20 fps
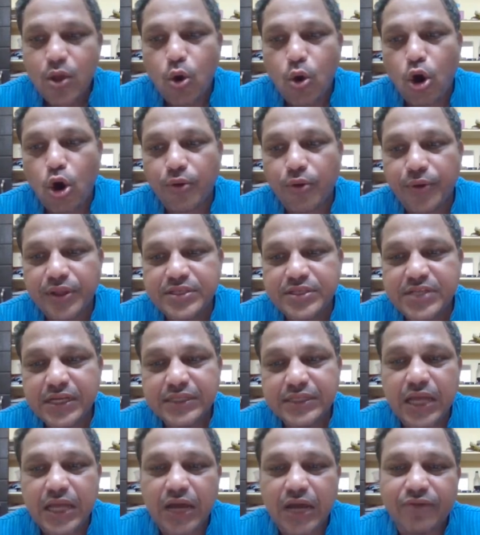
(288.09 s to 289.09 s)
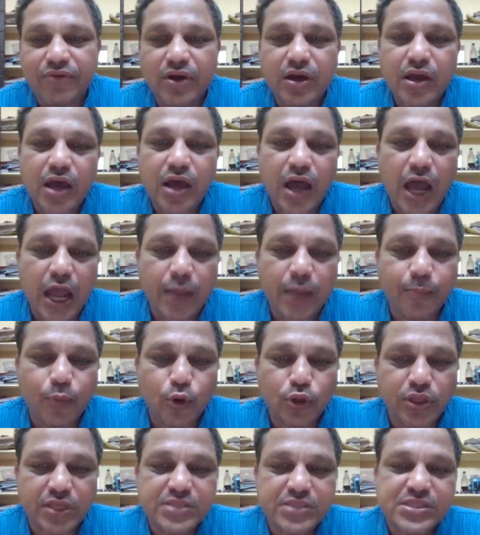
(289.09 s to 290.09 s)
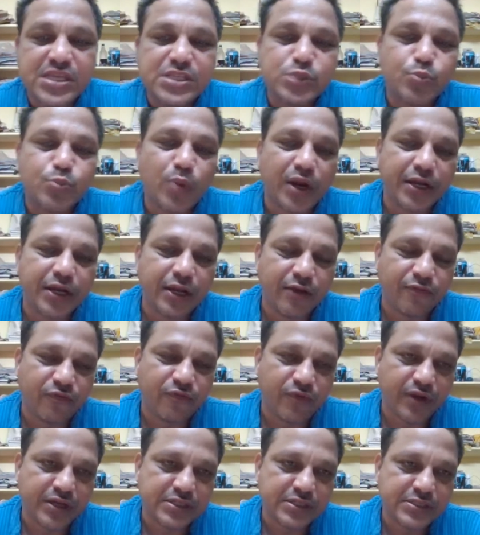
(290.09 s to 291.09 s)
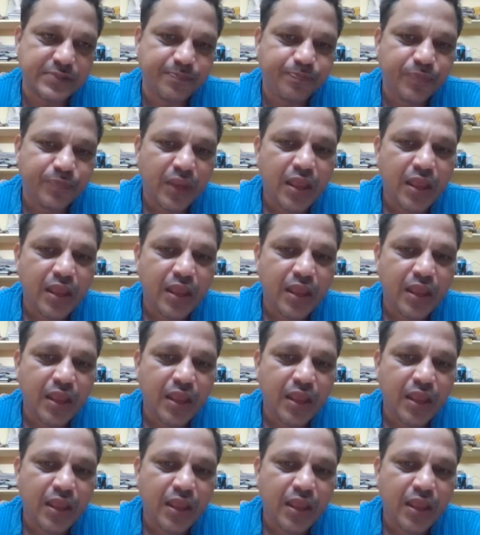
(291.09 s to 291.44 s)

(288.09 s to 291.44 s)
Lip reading: or reject our hypothesis, my dear friends.